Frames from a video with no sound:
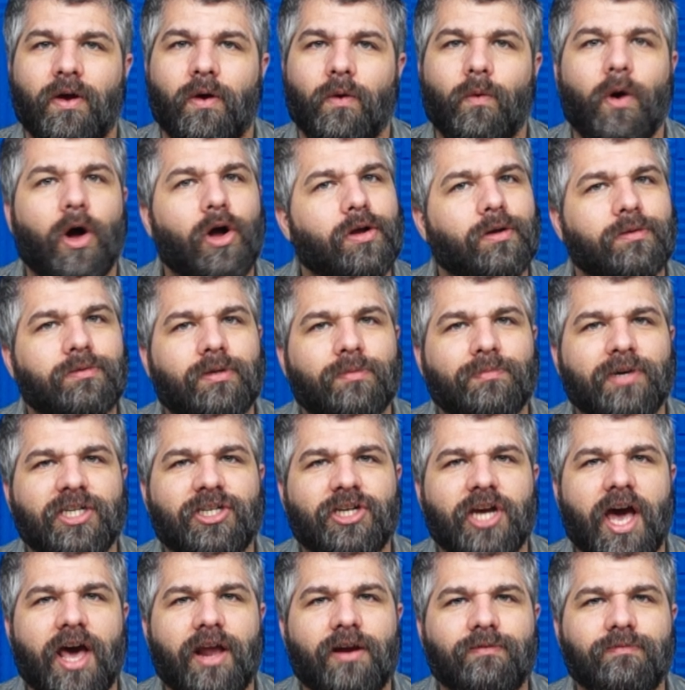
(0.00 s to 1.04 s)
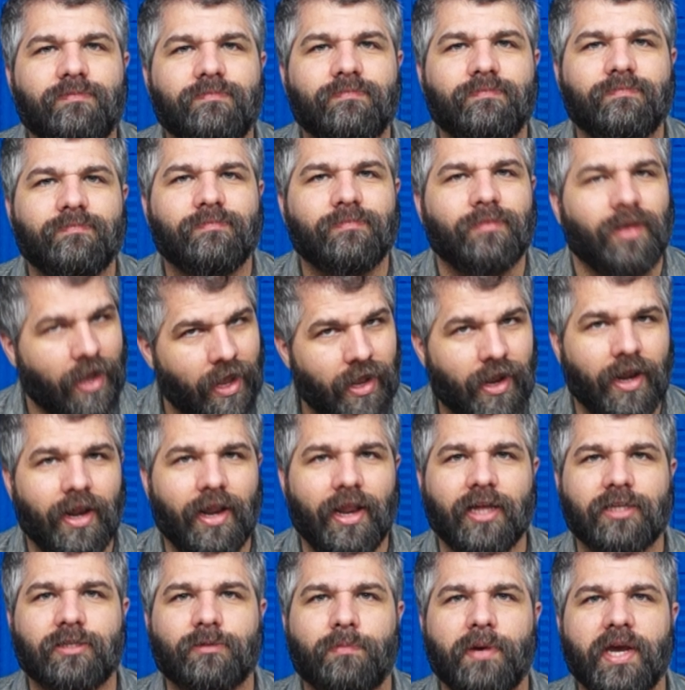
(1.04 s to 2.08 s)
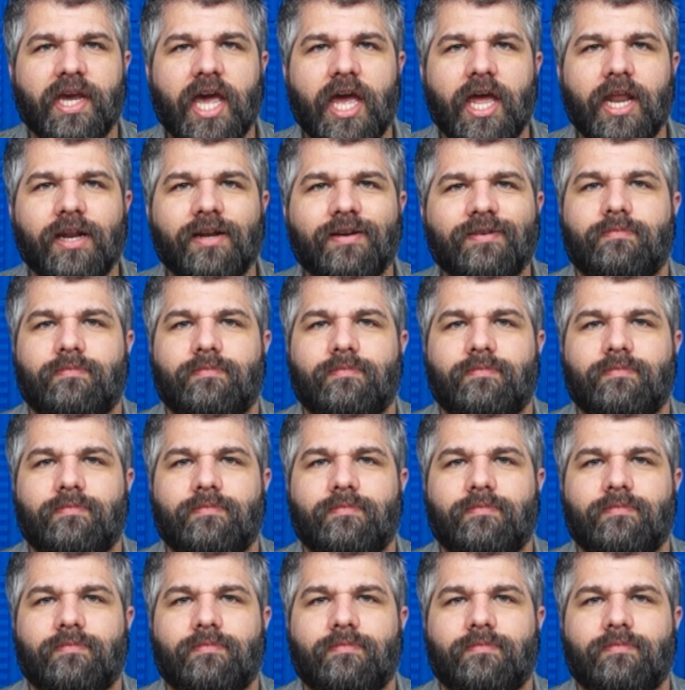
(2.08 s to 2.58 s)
Welcome to my channel. Let's begin.